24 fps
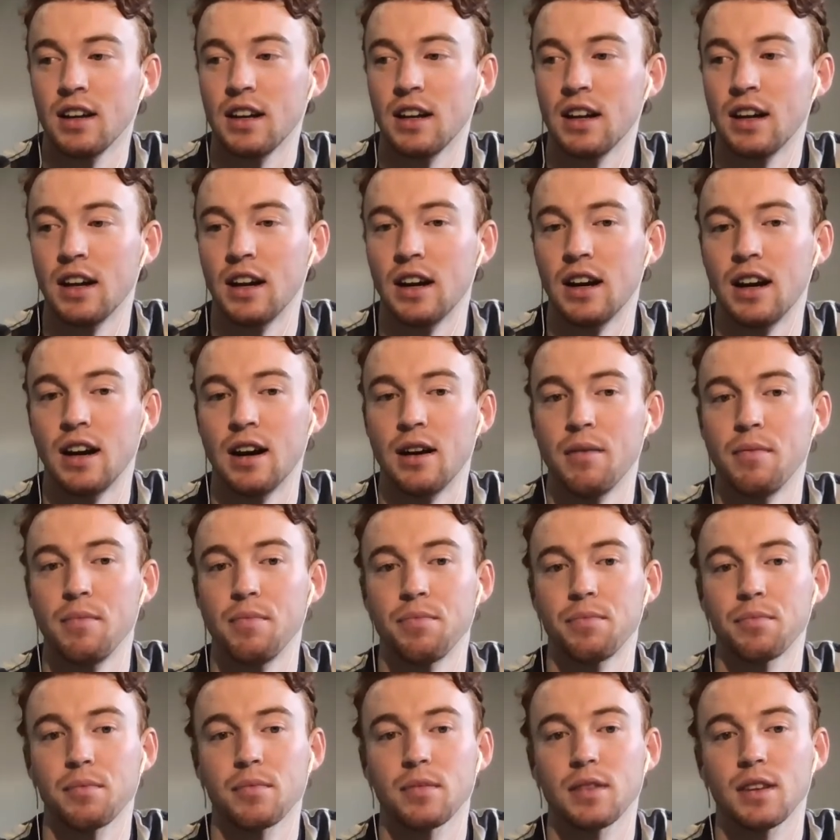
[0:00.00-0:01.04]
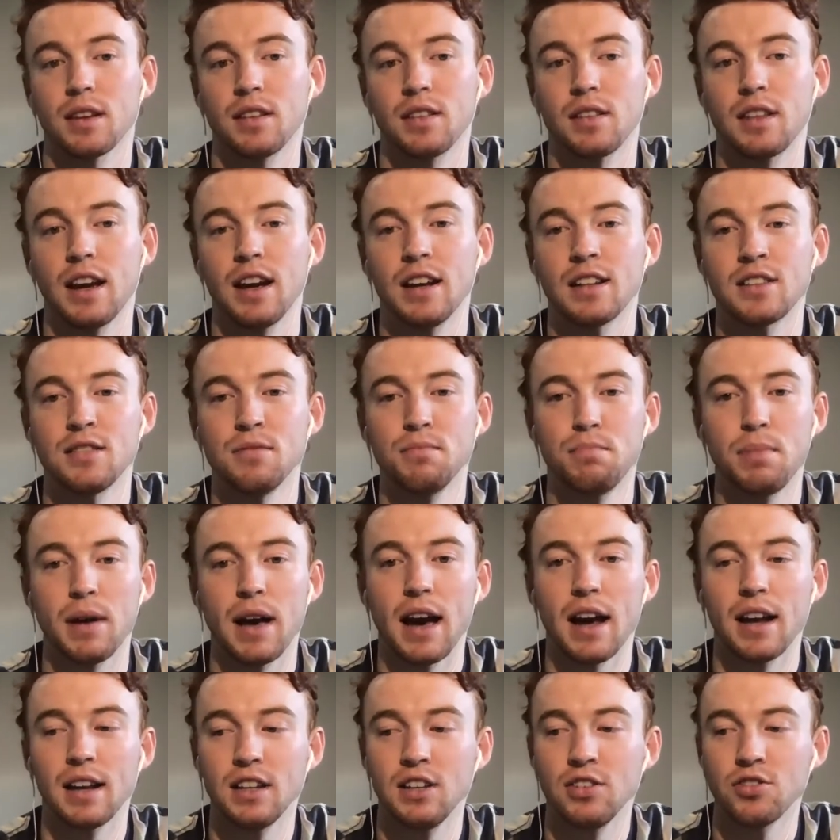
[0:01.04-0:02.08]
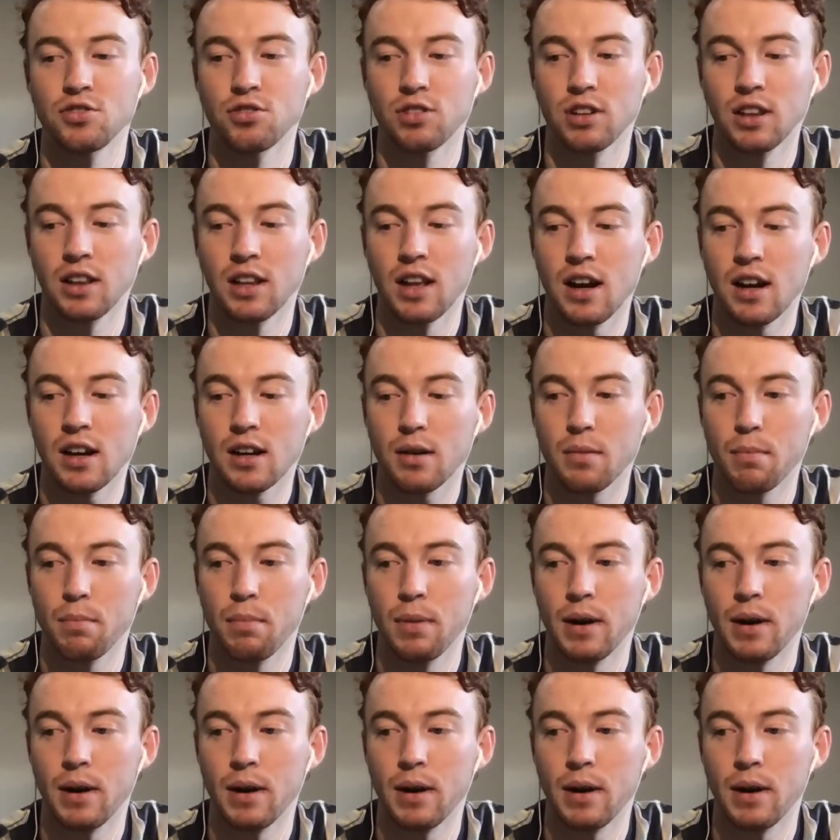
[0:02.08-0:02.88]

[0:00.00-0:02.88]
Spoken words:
They had some bad injury luck,